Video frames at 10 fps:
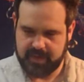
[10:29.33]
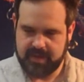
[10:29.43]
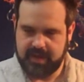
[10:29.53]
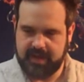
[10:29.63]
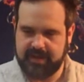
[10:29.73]

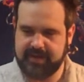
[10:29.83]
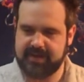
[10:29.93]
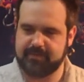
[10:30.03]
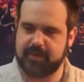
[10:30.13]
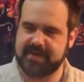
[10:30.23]
I'm going to
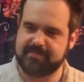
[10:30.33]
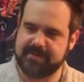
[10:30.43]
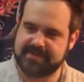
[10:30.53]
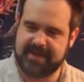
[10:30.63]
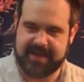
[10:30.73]
give
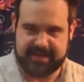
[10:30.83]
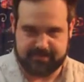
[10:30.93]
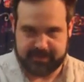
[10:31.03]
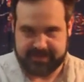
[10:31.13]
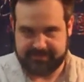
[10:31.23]
Wasmunds an
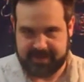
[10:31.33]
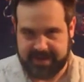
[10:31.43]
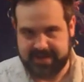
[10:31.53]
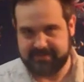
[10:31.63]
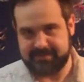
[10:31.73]

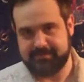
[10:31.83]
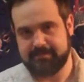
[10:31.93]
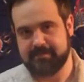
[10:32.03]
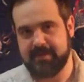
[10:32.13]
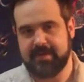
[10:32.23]
8.5,
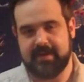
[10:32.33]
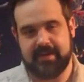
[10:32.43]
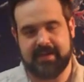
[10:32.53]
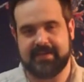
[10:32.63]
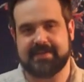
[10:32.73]

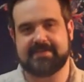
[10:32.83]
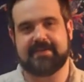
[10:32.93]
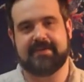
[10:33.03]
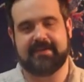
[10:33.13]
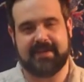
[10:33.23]
and that's
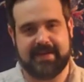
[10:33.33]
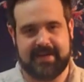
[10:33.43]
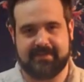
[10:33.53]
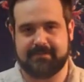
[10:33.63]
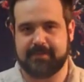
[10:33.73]
all I
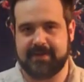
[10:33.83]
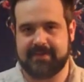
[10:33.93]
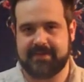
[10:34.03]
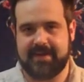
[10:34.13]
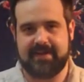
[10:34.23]
have for you
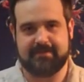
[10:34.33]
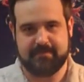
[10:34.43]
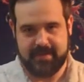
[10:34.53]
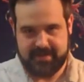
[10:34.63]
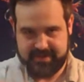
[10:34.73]
today.
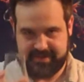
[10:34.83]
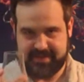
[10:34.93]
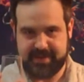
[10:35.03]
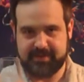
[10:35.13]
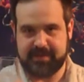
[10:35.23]

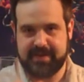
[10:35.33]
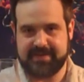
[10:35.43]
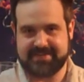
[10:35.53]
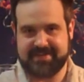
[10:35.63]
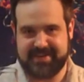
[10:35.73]
Thank you again. I'll
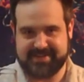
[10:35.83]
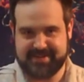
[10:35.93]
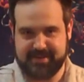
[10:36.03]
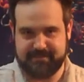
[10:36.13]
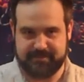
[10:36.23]
see you next
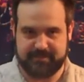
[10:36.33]
time.